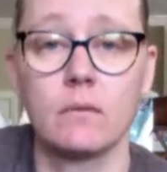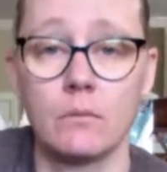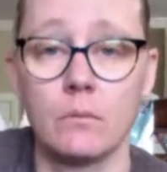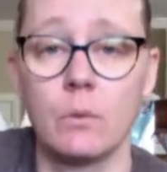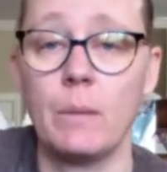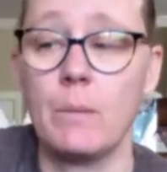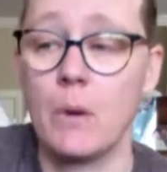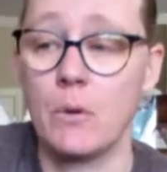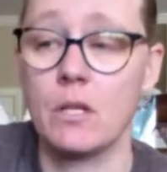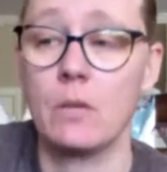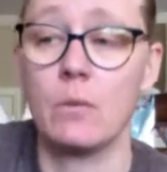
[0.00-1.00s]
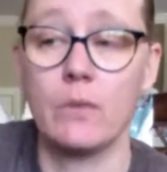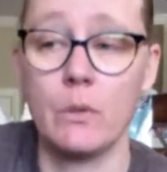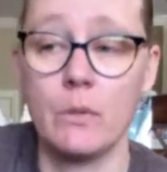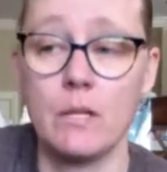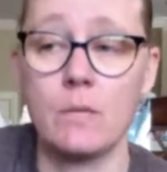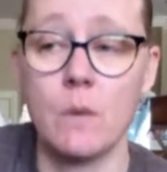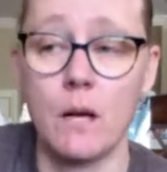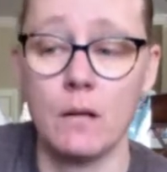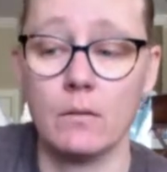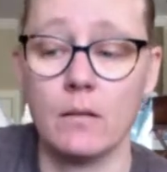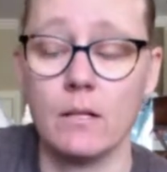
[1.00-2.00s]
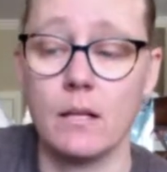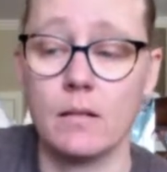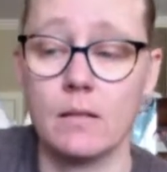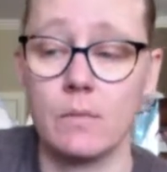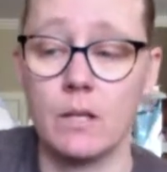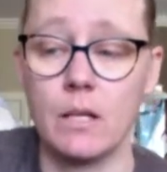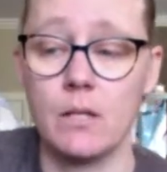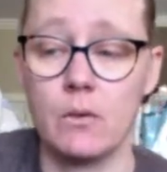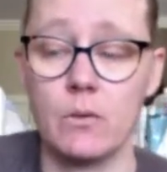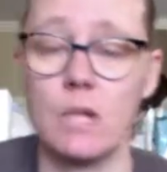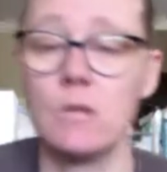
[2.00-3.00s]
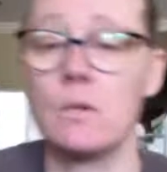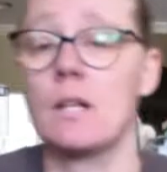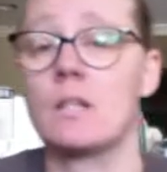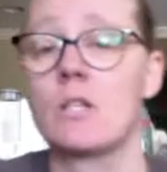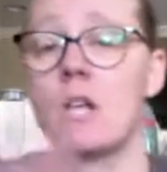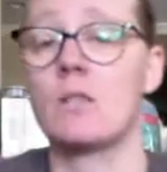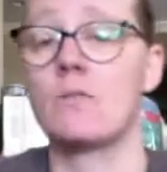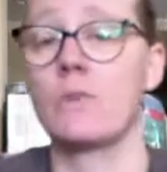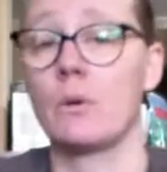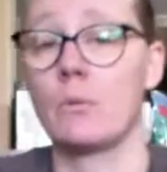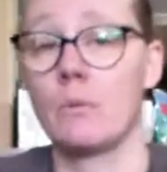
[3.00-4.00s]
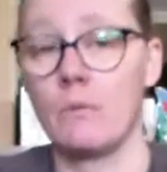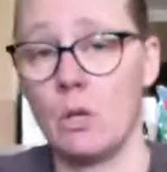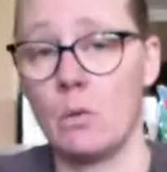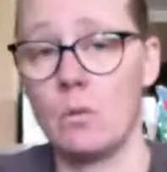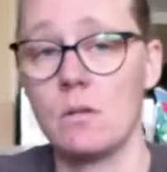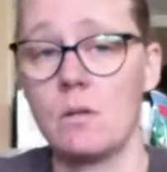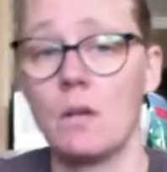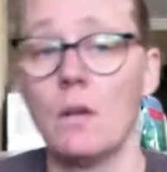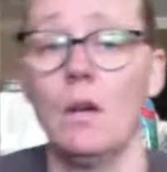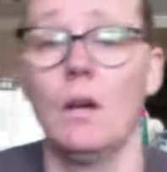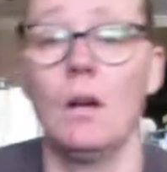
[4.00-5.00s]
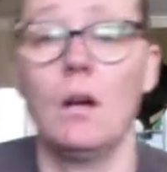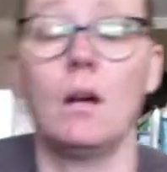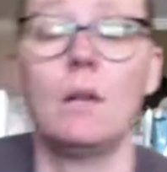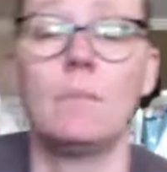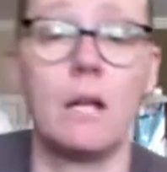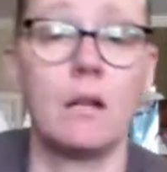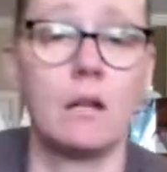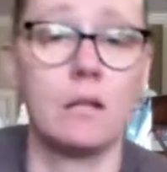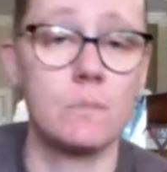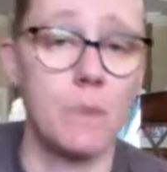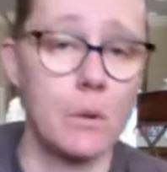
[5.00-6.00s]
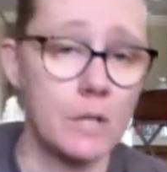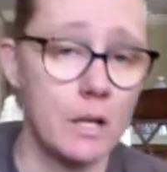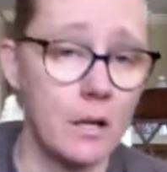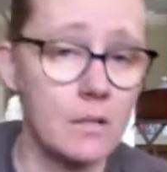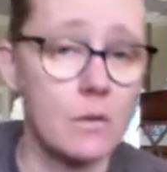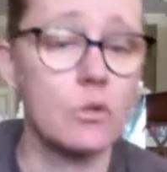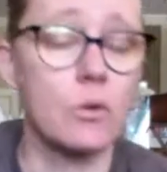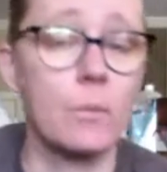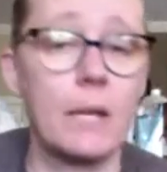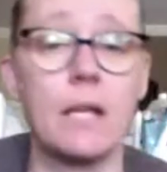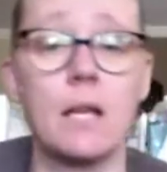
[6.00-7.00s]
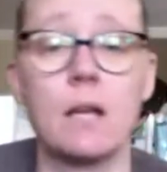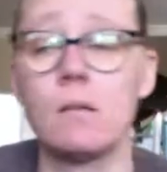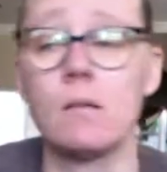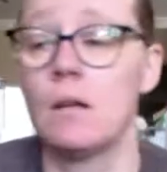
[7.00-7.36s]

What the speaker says: we'll be posting reviews as well, because that's what they do. They do it in exchange for reviews, and us posting on social media.